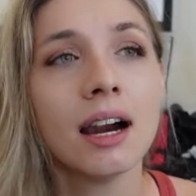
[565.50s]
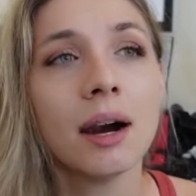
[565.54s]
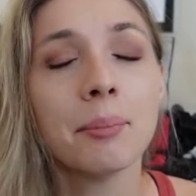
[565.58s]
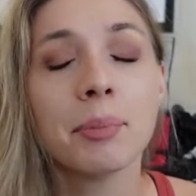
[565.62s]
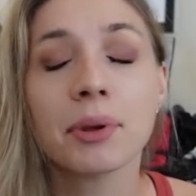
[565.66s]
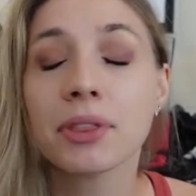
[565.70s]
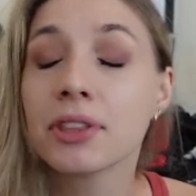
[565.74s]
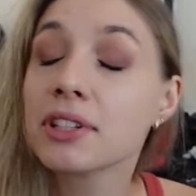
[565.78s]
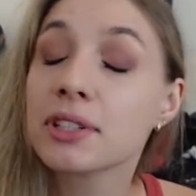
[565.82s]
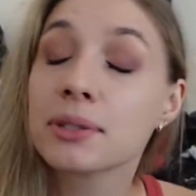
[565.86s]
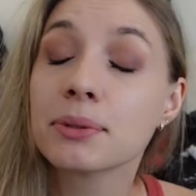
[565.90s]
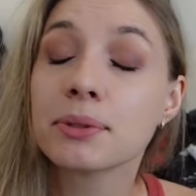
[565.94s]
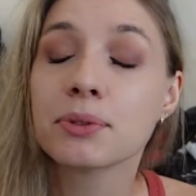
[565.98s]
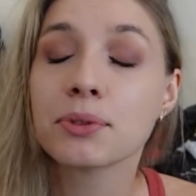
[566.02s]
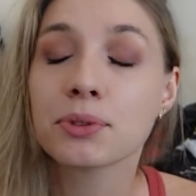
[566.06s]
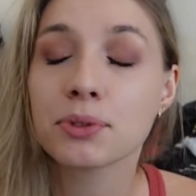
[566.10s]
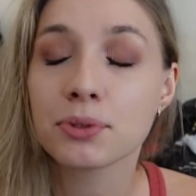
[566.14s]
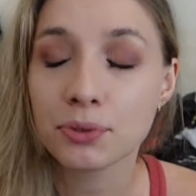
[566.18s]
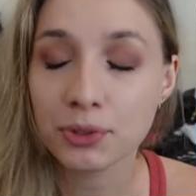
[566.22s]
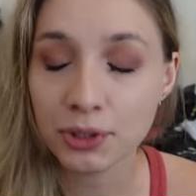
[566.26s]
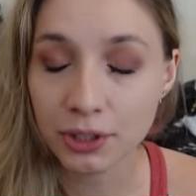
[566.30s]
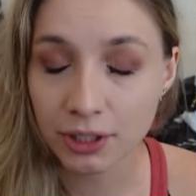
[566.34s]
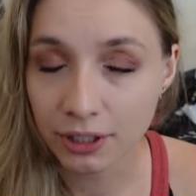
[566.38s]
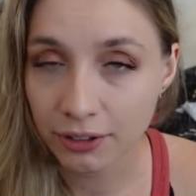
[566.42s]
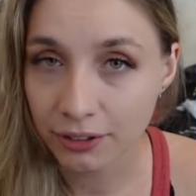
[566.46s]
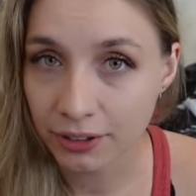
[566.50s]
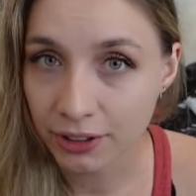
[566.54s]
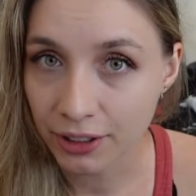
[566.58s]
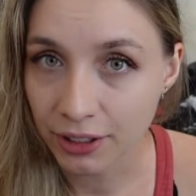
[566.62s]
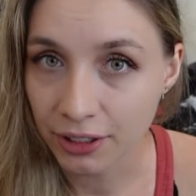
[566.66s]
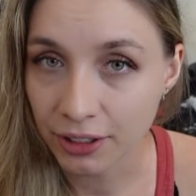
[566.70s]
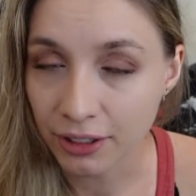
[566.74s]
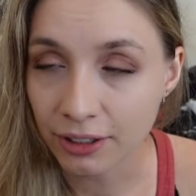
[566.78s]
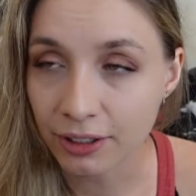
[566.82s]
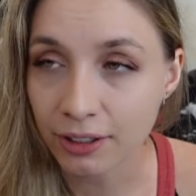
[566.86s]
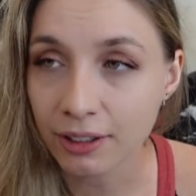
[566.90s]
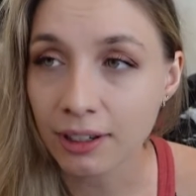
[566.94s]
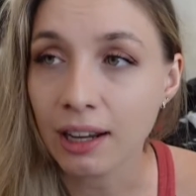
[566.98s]
But this one was really, really
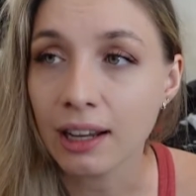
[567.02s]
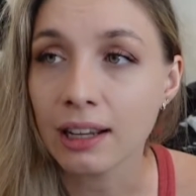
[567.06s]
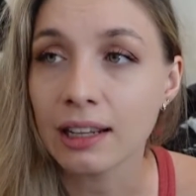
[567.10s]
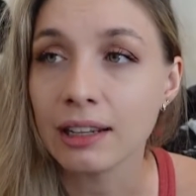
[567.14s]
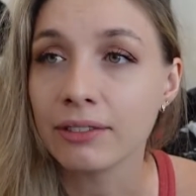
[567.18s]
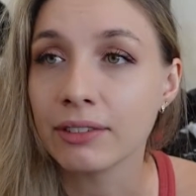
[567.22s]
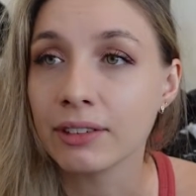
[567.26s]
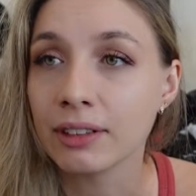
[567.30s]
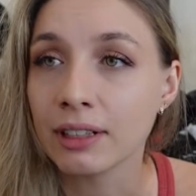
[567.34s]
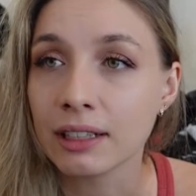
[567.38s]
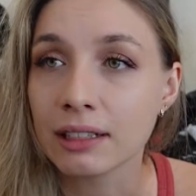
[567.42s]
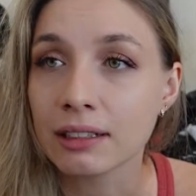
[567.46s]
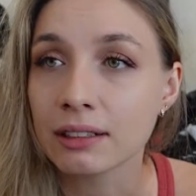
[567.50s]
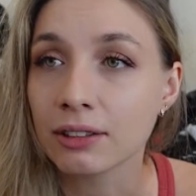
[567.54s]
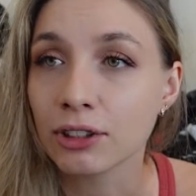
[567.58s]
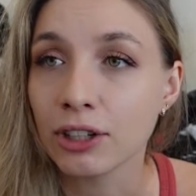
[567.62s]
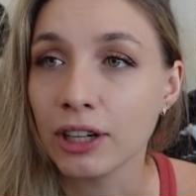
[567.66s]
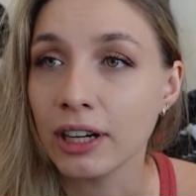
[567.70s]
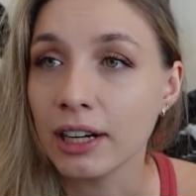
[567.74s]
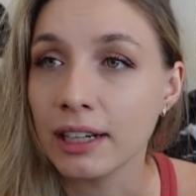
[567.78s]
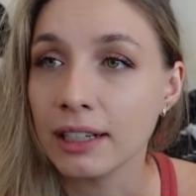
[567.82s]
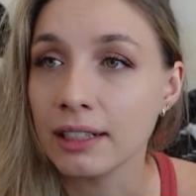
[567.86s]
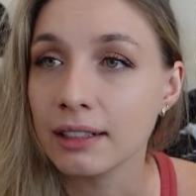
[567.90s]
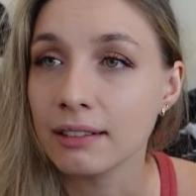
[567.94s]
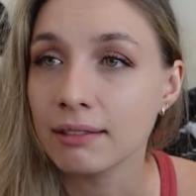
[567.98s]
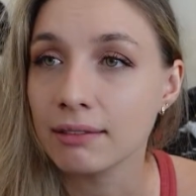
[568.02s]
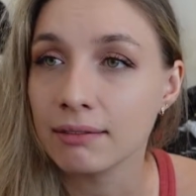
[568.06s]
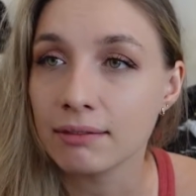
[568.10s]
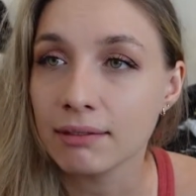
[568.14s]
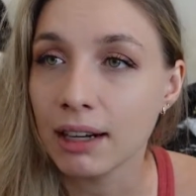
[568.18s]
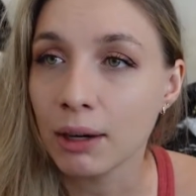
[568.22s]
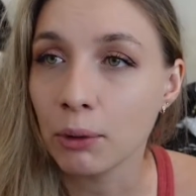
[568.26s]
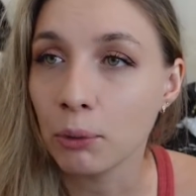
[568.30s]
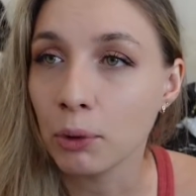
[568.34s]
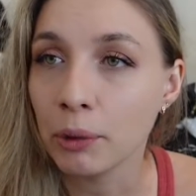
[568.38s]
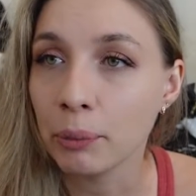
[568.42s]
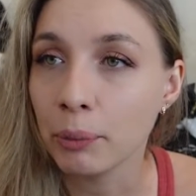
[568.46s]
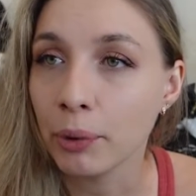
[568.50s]
good. I even like cried
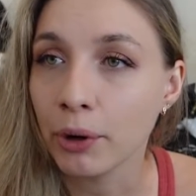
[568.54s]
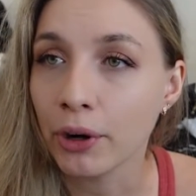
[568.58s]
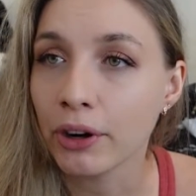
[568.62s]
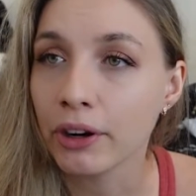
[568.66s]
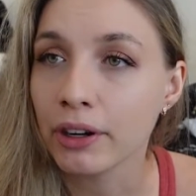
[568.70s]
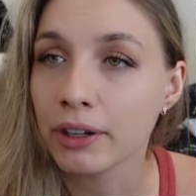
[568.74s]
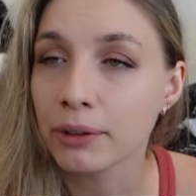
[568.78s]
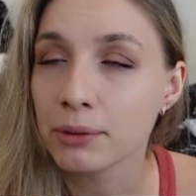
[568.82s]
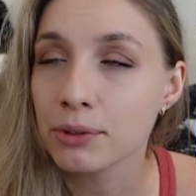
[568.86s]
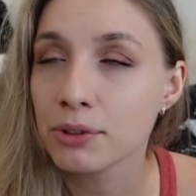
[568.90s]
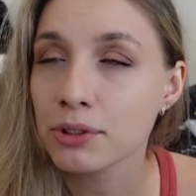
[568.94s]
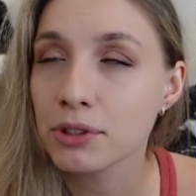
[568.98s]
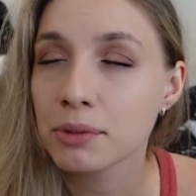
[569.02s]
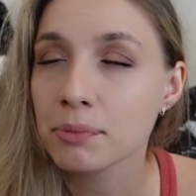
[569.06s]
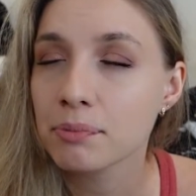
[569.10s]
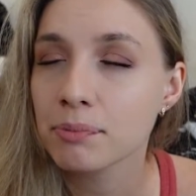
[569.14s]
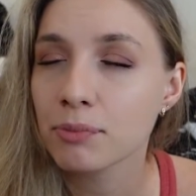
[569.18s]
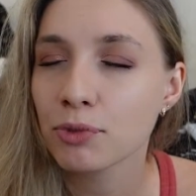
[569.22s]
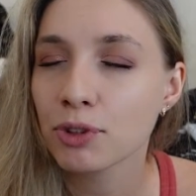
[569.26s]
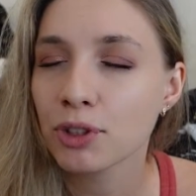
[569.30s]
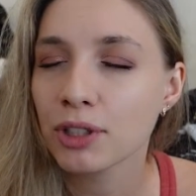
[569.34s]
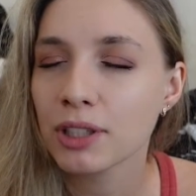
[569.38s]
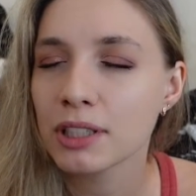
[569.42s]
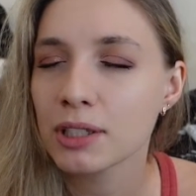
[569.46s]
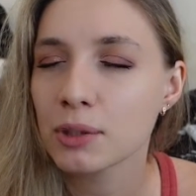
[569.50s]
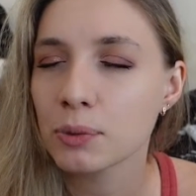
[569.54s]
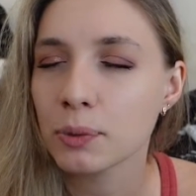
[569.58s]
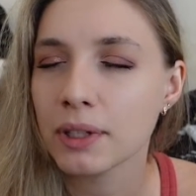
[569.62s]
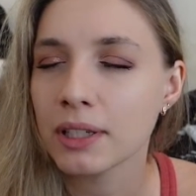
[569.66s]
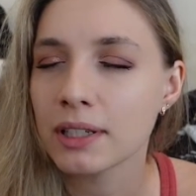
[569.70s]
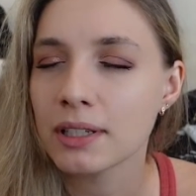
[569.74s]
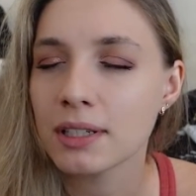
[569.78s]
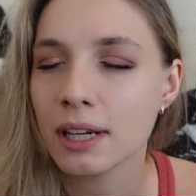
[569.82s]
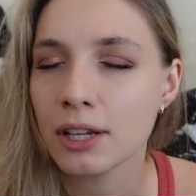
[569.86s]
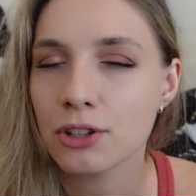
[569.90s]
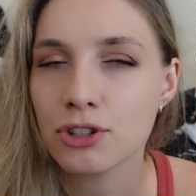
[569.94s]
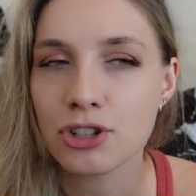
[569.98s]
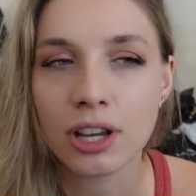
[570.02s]
at one part. It was just really sweet
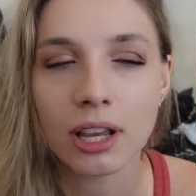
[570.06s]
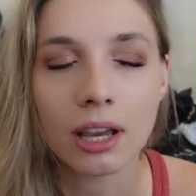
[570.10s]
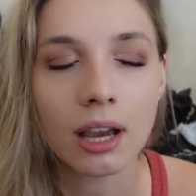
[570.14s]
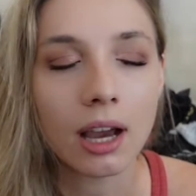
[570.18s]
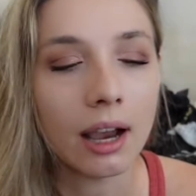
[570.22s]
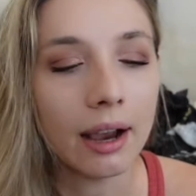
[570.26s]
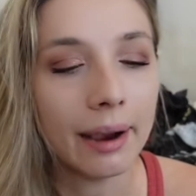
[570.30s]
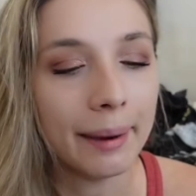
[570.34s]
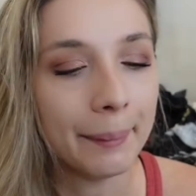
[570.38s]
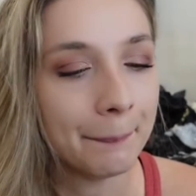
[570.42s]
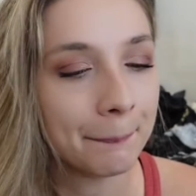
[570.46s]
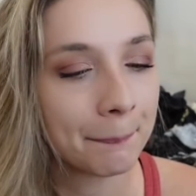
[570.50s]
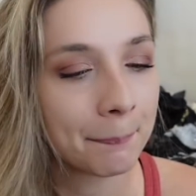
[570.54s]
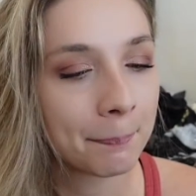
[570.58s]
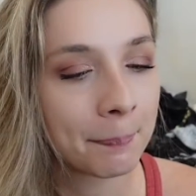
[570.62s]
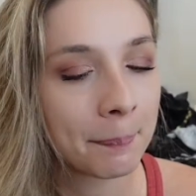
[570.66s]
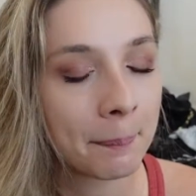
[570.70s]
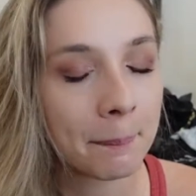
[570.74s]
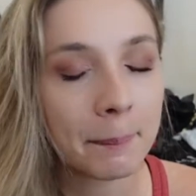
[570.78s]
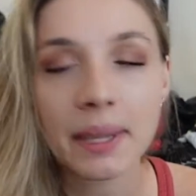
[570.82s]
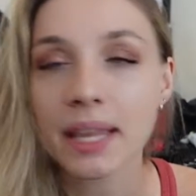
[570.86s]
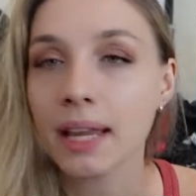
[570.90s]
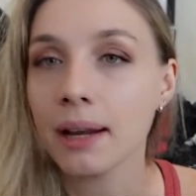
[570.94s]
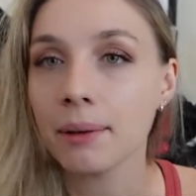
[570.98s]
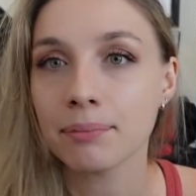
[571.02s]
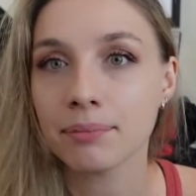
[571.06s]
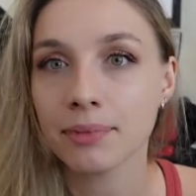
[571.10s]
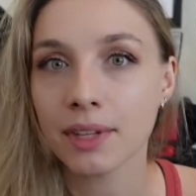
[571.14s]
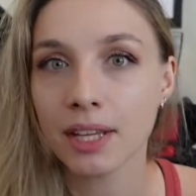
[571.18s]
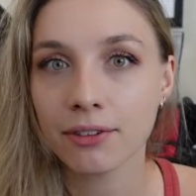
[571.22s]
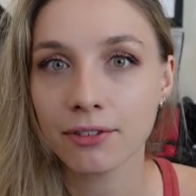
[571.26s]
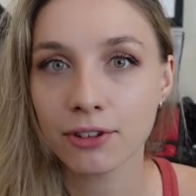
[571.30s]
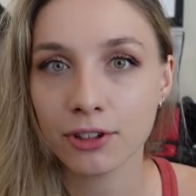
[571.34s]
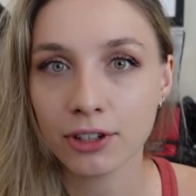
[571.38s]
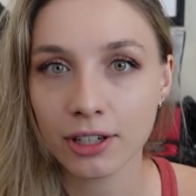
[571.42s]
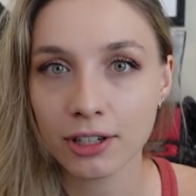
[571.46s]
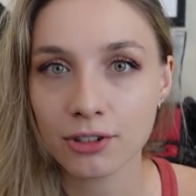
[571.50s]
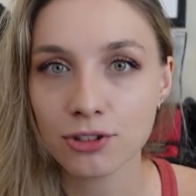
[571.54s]
and touching. But yeah,
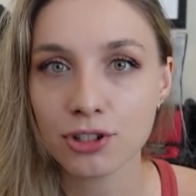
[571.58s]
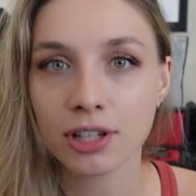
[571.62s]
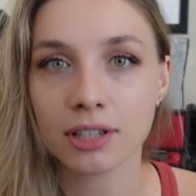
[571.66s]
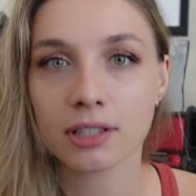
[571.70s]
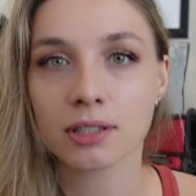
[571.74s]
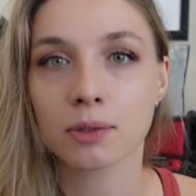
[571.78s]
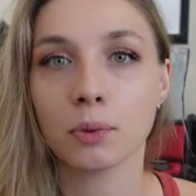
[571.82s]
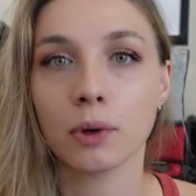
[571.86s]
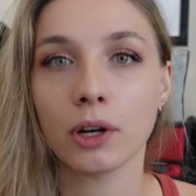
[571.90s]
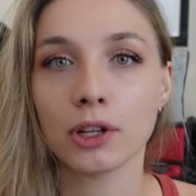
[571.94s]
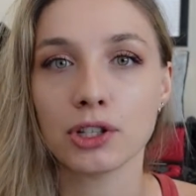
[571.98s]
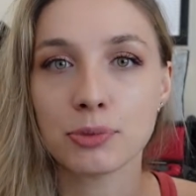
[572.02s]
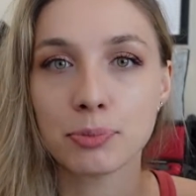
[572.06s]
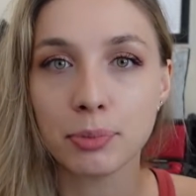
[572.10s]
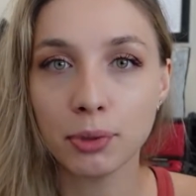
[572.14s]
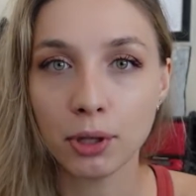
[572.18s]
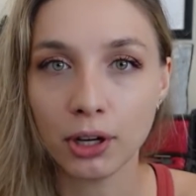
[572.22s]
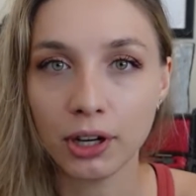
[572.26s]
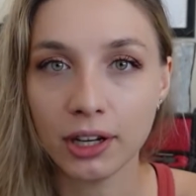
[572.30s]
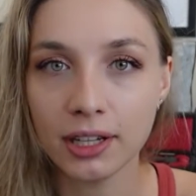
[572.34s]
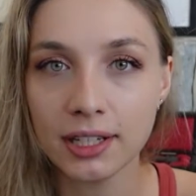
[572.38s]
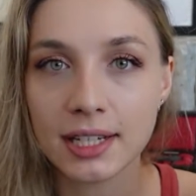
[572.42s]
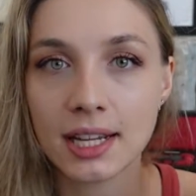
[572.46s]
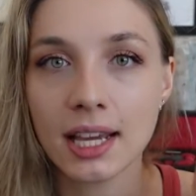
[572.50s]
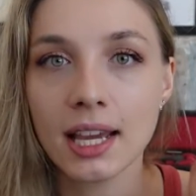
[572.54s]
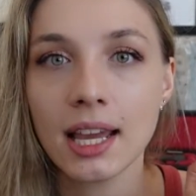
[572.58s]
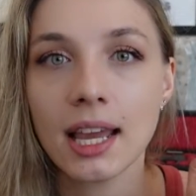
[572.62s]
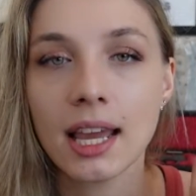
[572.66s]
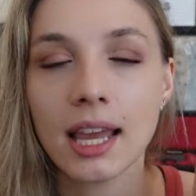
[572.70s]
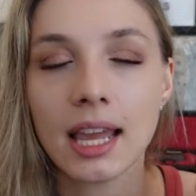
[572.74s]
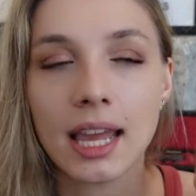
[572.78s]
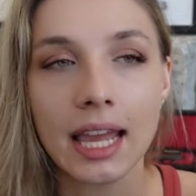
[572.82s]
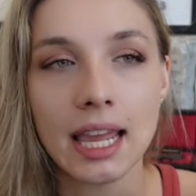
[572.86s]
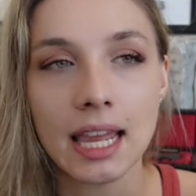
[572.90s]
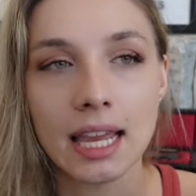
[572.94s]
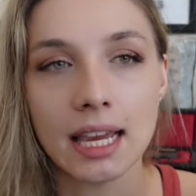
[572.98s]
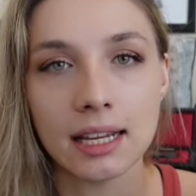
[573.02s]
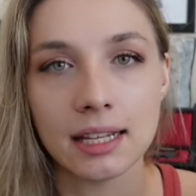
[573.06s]
if you get a chance, watch Blonde
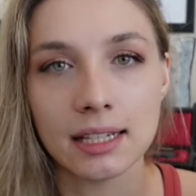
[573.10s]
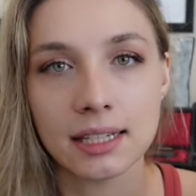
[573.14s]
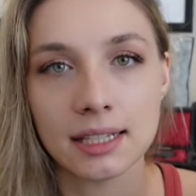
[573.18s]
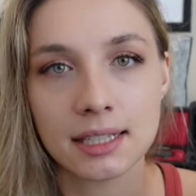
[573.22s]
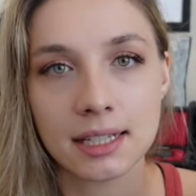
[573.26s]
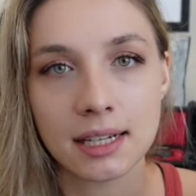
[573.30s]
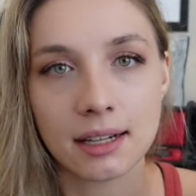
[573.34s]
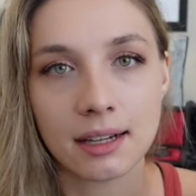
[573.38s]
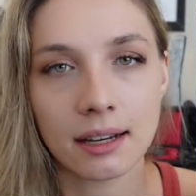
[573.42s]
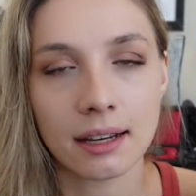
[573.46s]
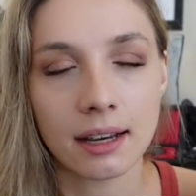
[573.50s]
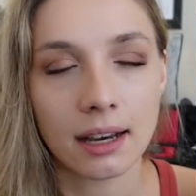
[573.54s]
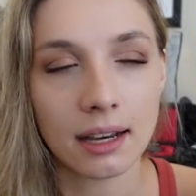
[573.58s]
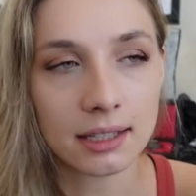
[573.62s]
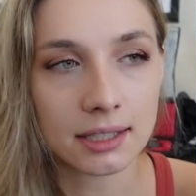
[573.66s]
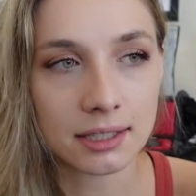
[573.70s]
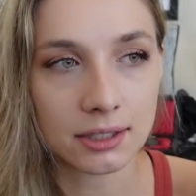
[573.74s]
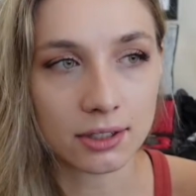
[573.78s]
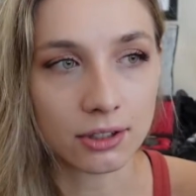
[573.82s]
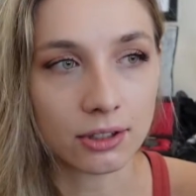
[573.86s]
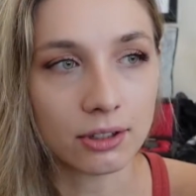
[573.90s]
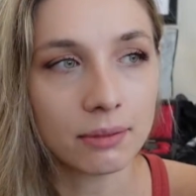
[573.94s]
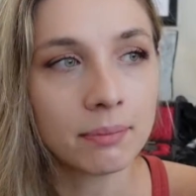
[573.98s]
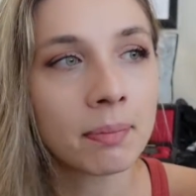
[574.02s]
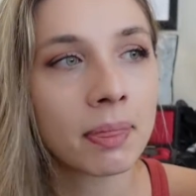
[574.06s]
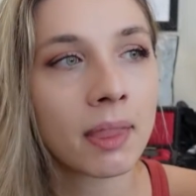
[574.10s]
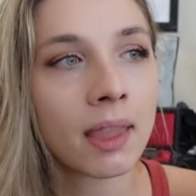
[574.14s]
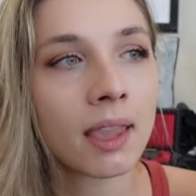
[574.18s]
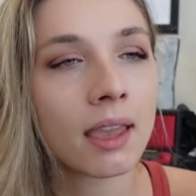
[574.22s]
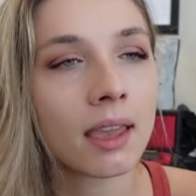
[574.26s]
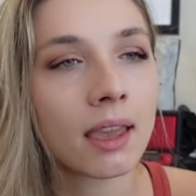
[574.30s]
and Hustle.